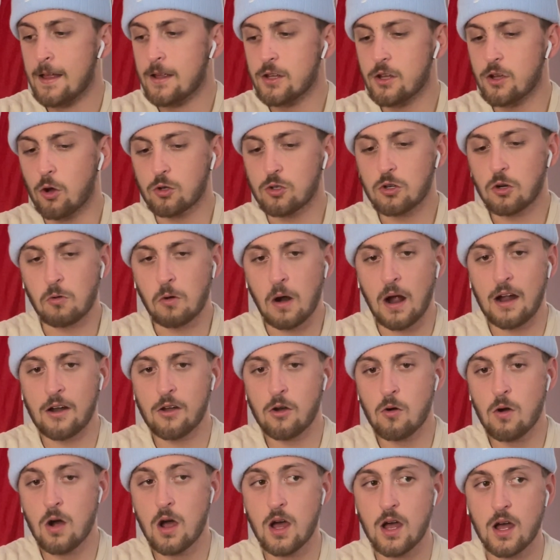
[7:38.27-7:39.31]
you know,
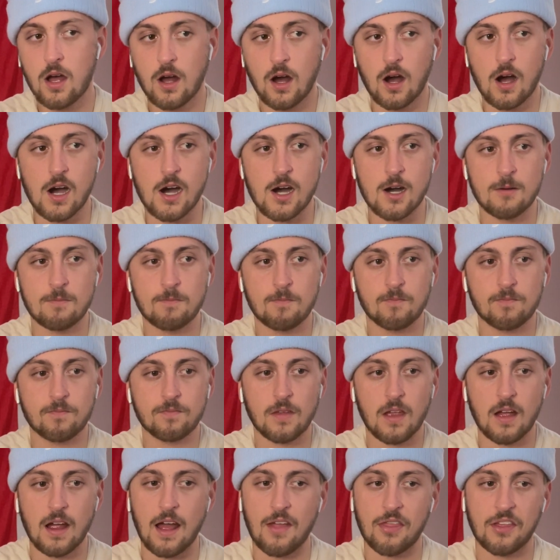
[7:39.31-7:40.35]
Toronto, um,
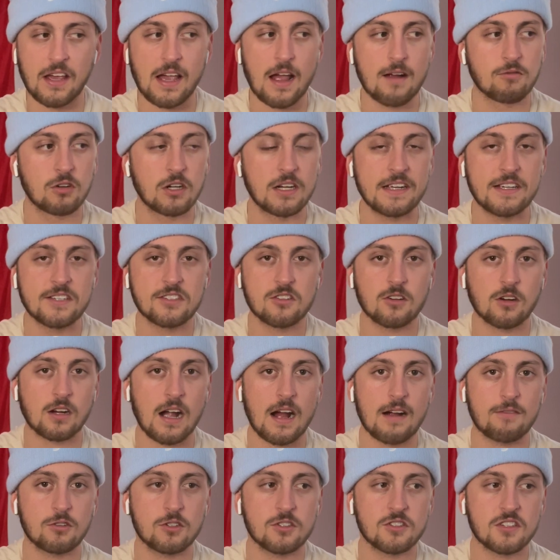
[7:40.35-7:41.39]
I think every Eastern
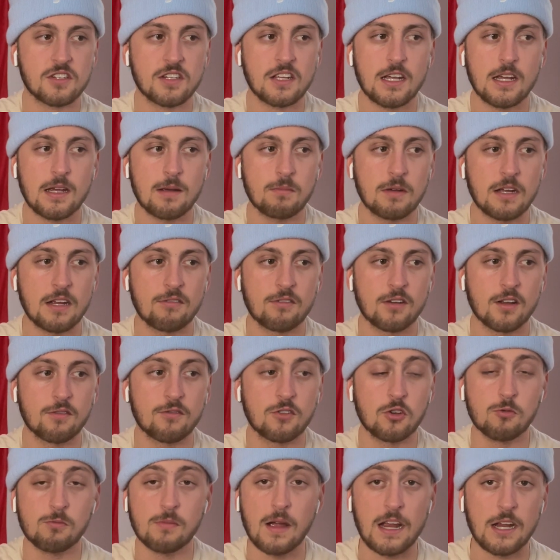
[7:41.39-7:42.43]
Conference team, even if
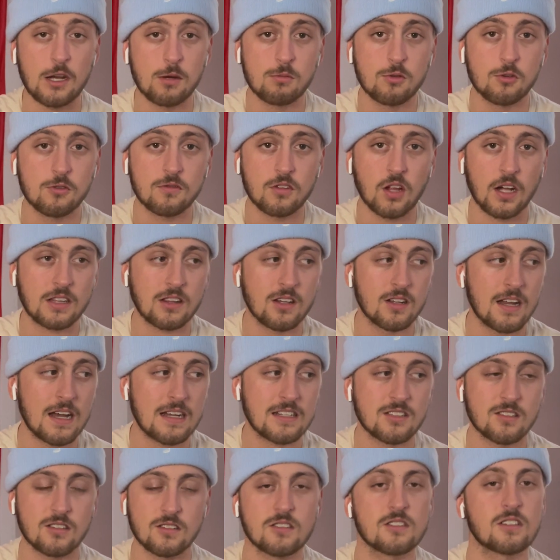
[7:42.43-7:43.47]
you made a move like the
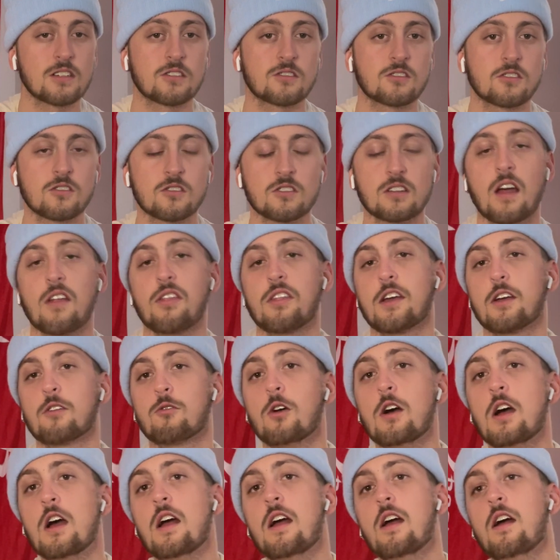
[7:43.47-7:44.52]
Nets and Sixers, I think
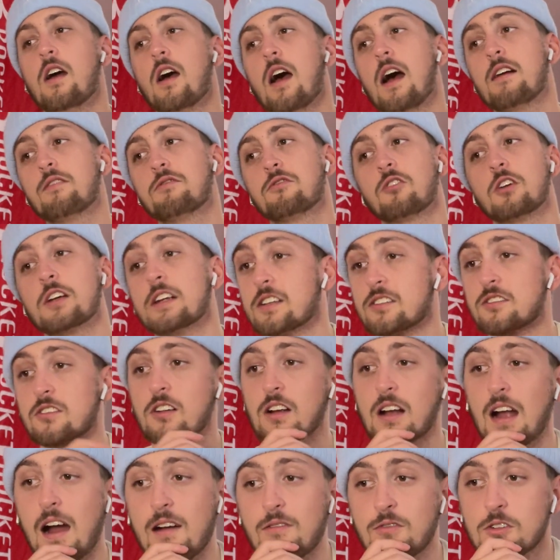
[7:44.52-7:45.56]
every
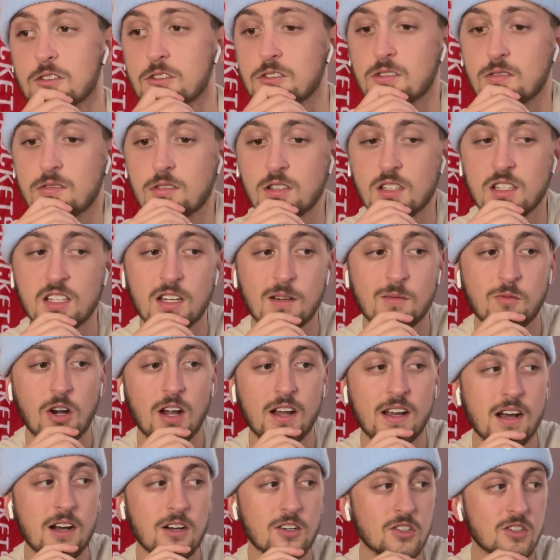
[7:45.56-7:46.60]
Eastern Conference team
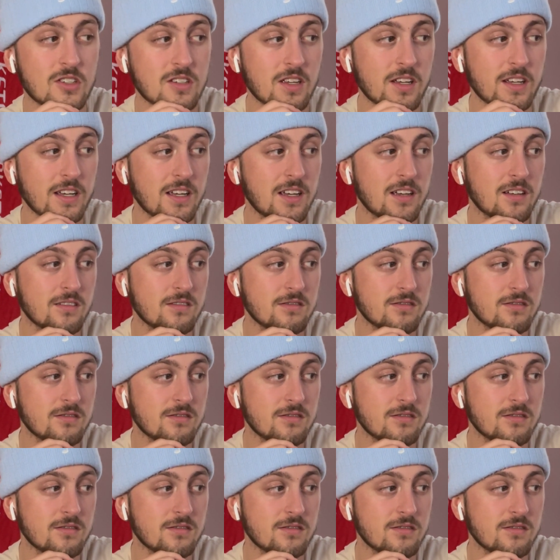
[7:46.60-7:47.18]
right now is like,